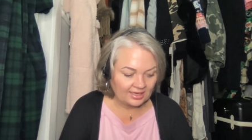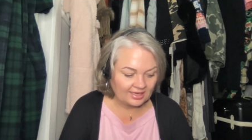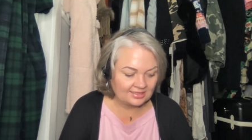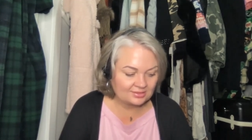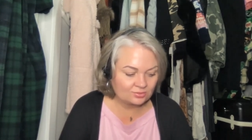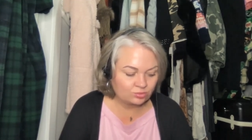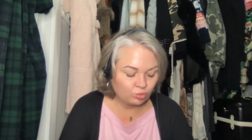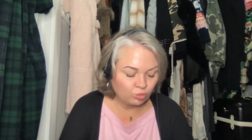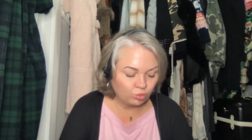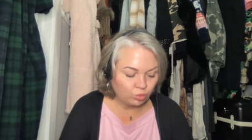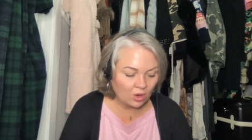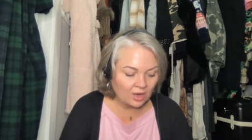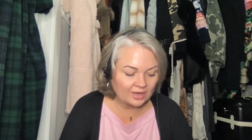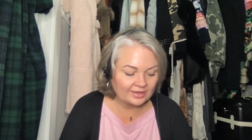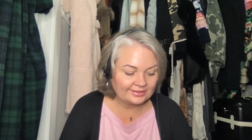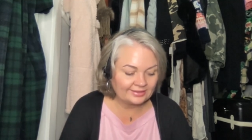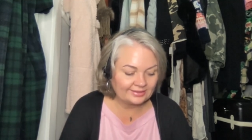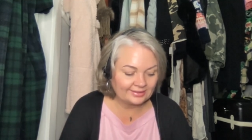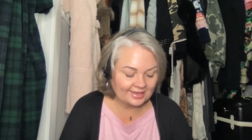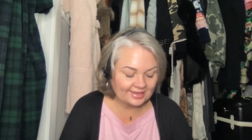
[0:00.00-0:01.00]
It's
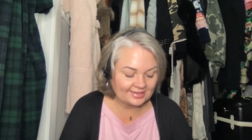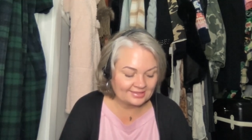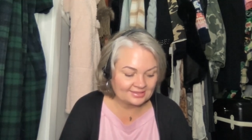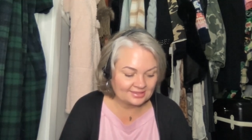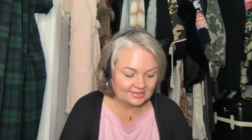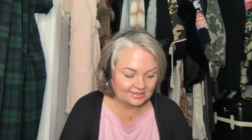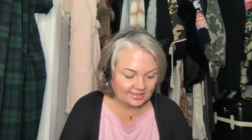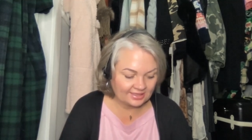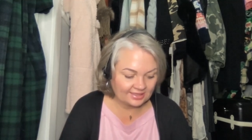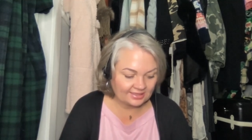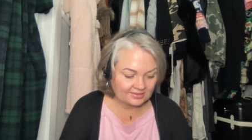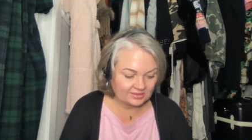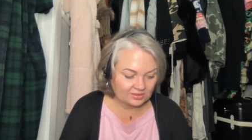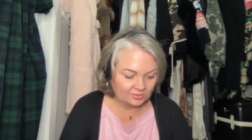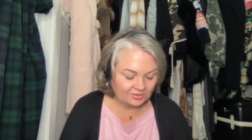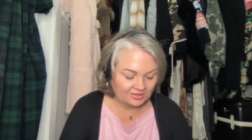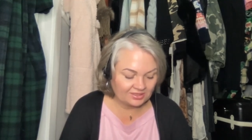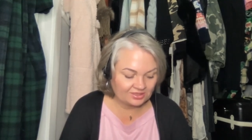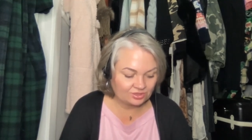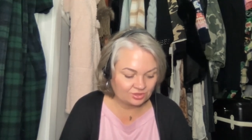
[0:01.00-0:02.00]
one less thing
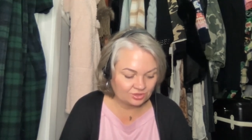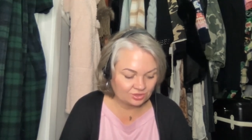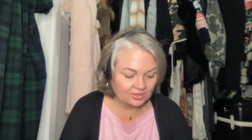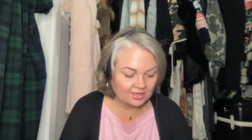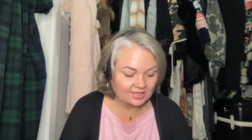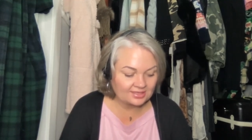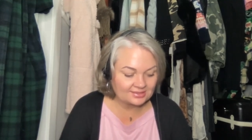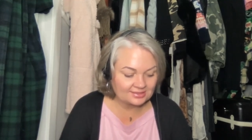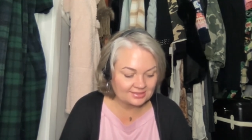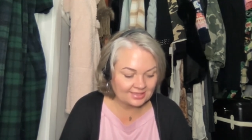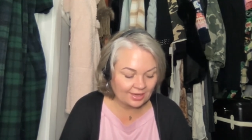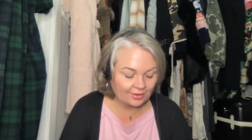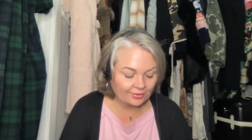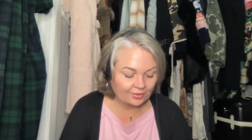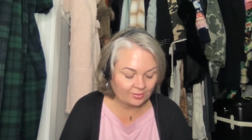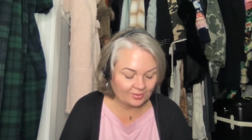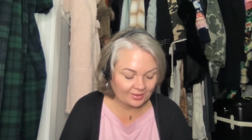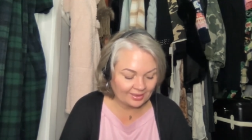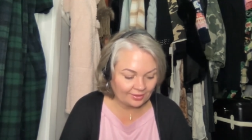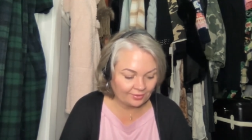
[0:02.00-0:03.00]
to be stressed
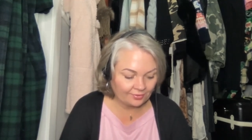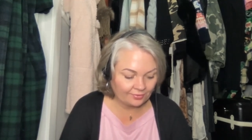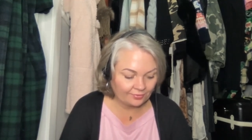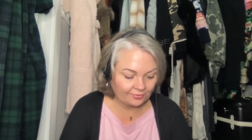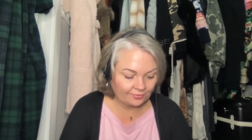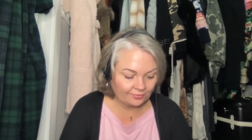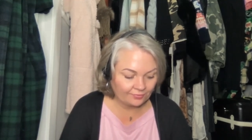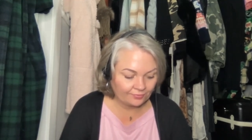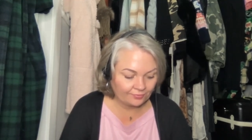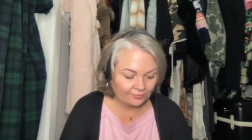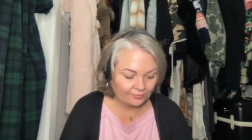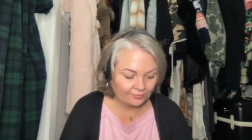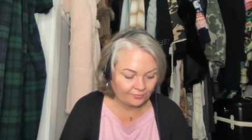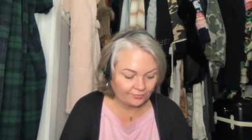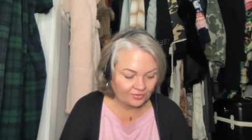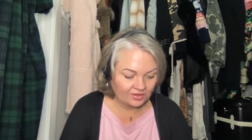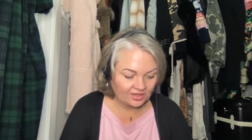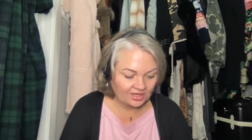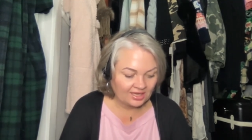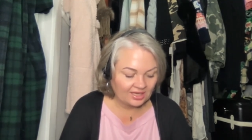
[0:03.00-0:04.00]
out about.
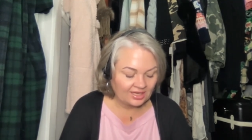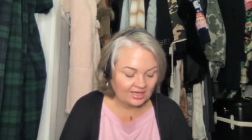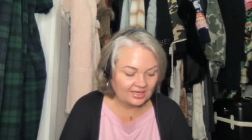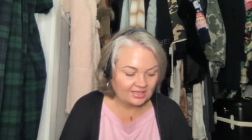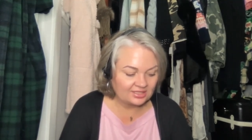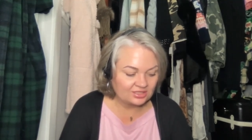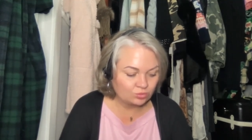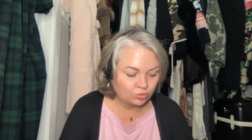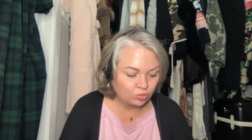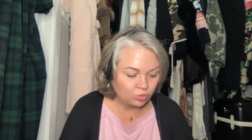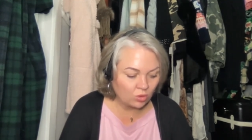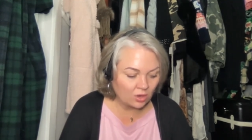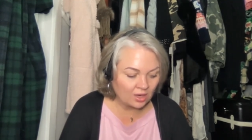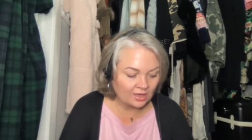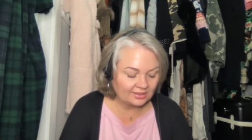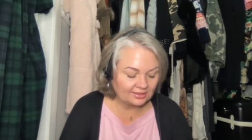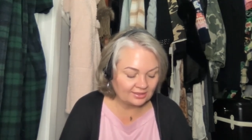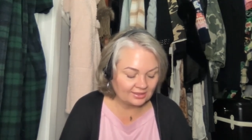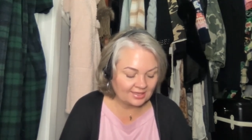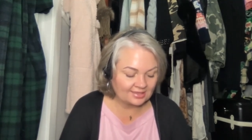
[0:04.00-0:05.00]
It's
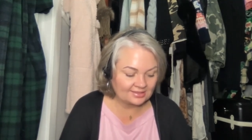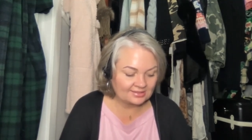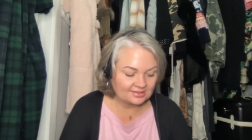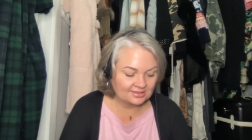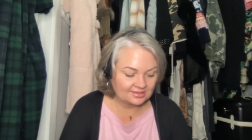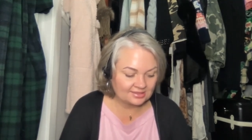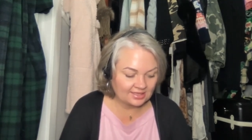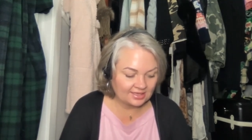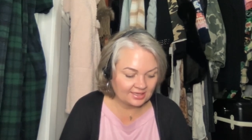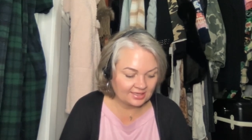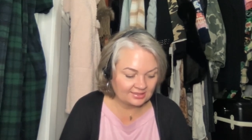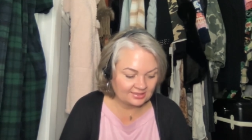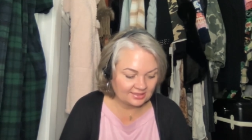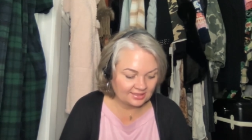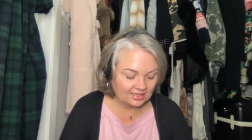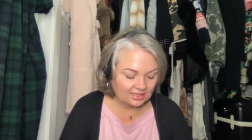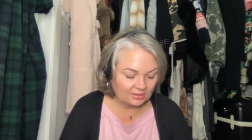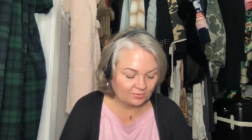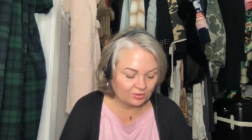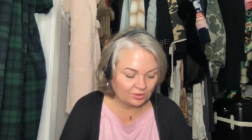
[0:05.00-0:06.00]
one less thing to
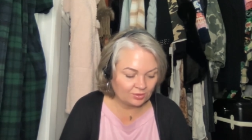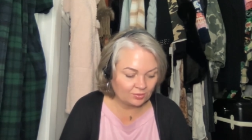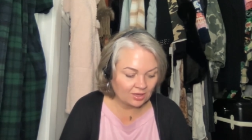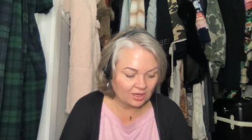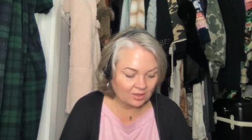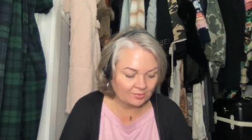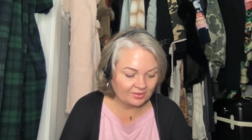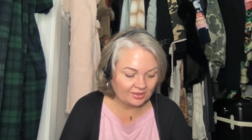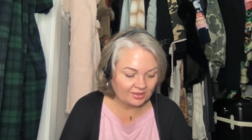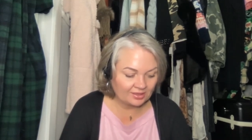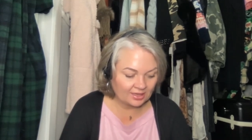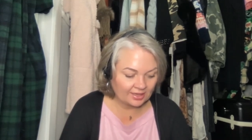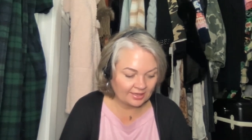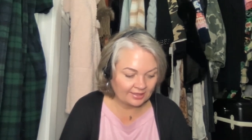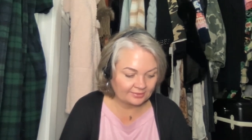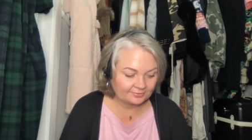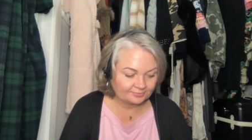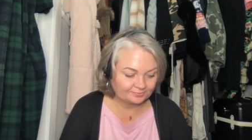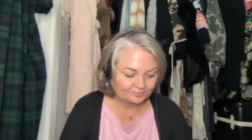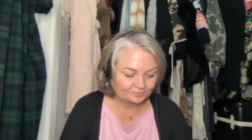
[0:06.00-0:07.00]
keep you up at
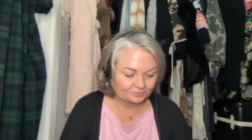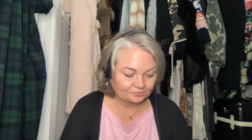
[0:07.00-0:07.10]
night.